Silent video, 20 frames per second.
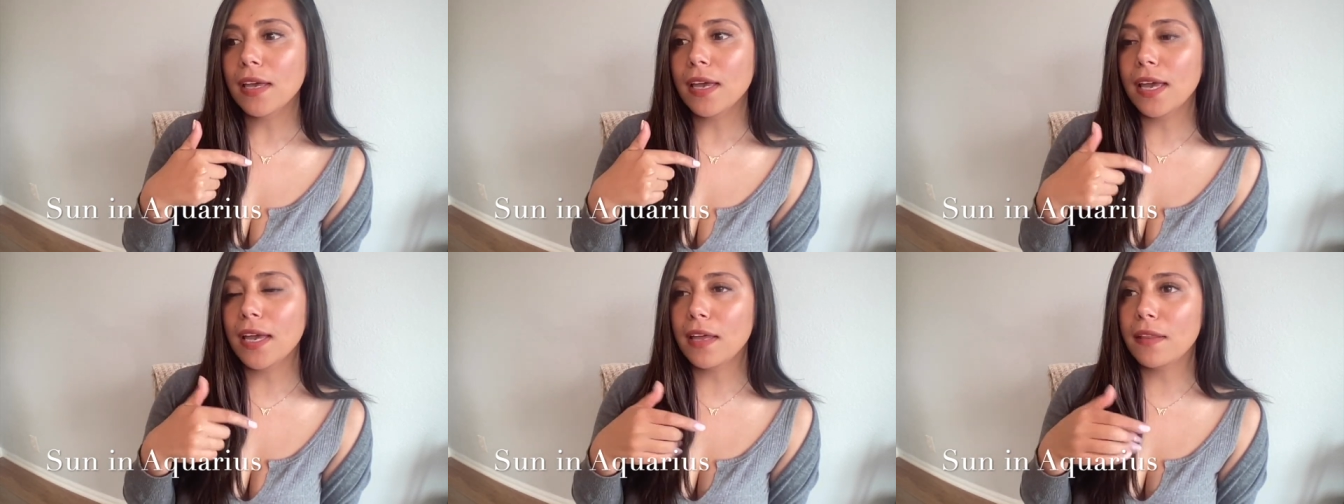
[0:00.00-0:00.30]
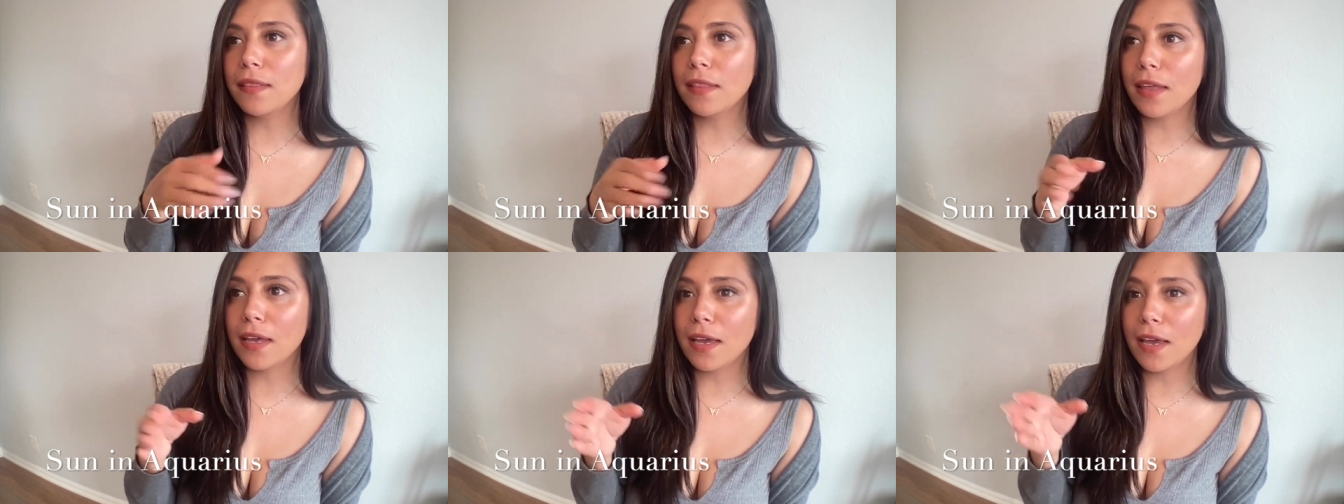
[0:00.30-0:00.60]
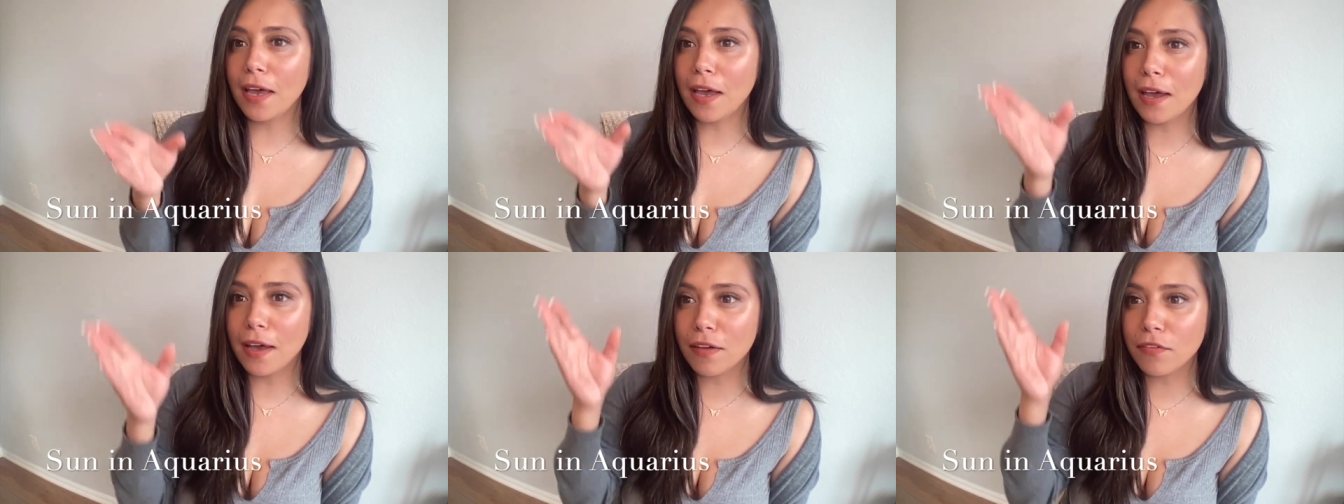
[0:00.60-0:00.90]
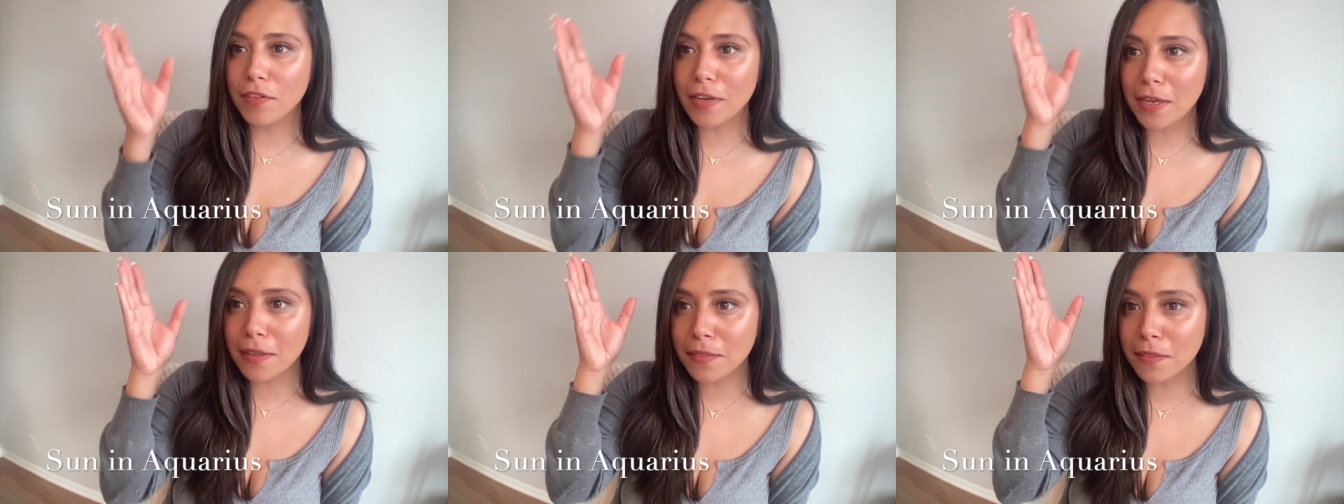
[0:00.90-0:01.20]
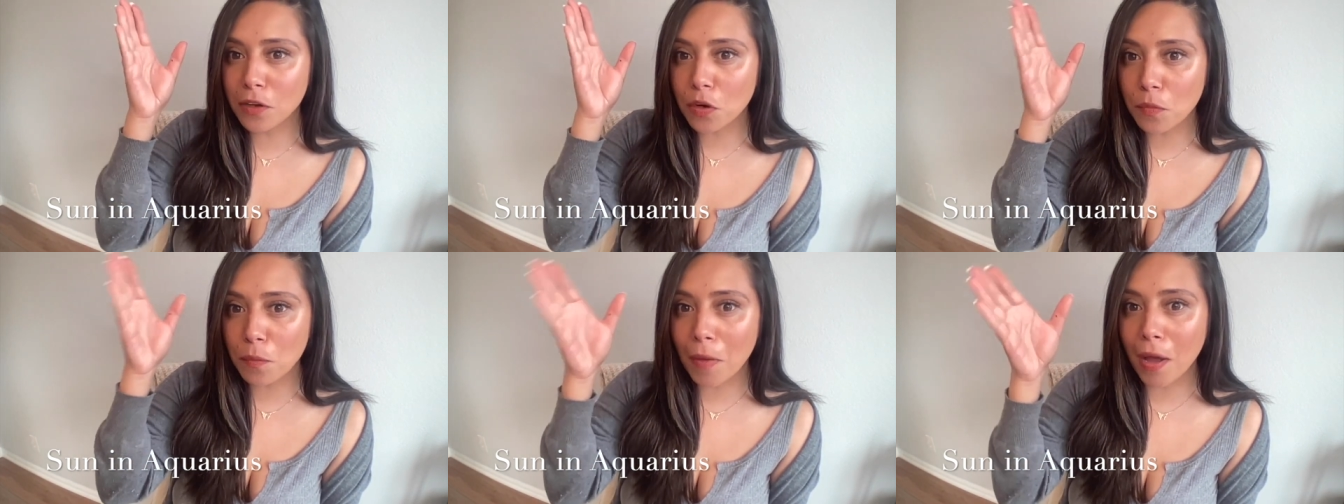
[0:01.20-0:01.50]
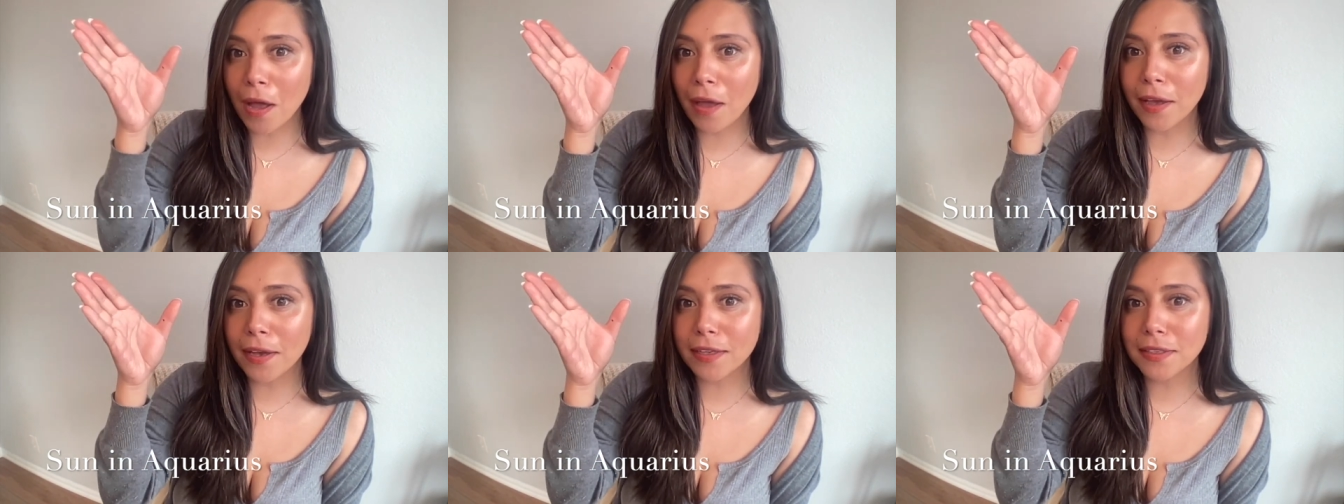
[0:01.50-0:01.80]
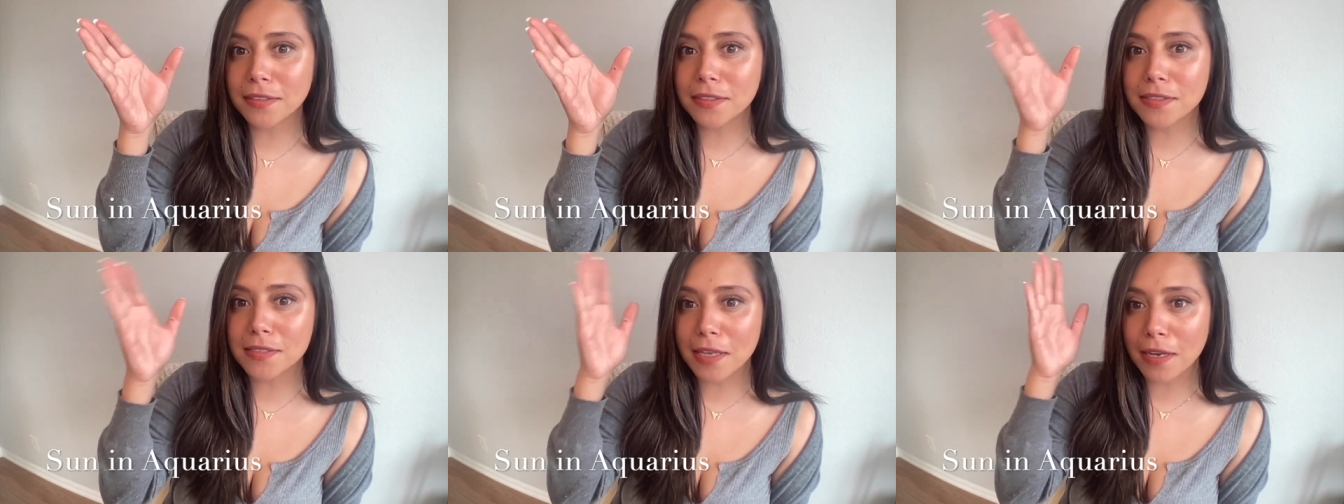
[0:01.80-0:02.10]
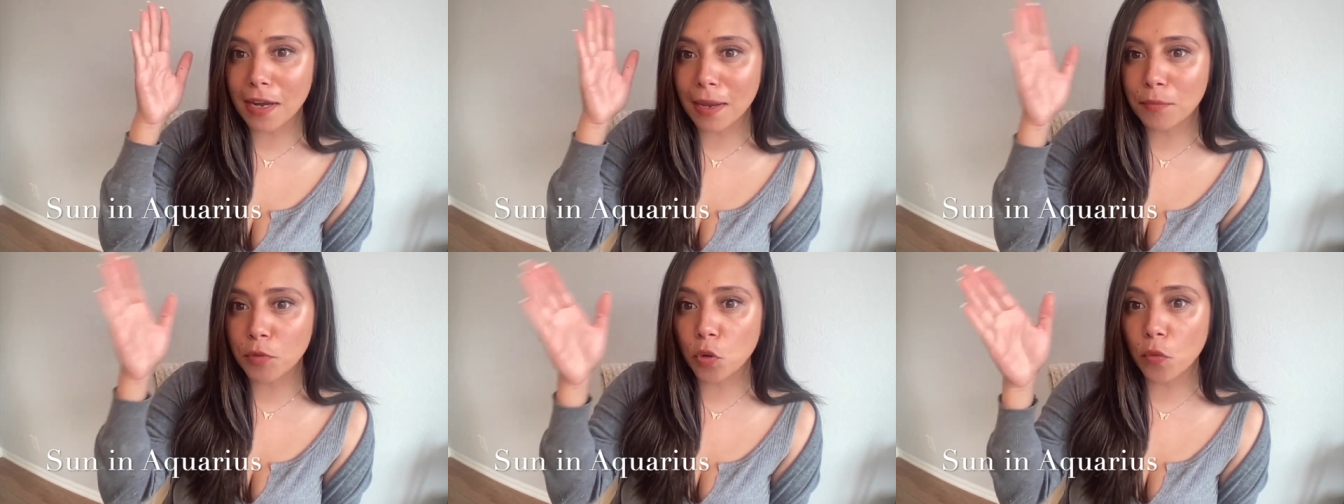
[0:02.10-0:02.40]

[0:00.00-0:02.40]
and they have in their minds that I'm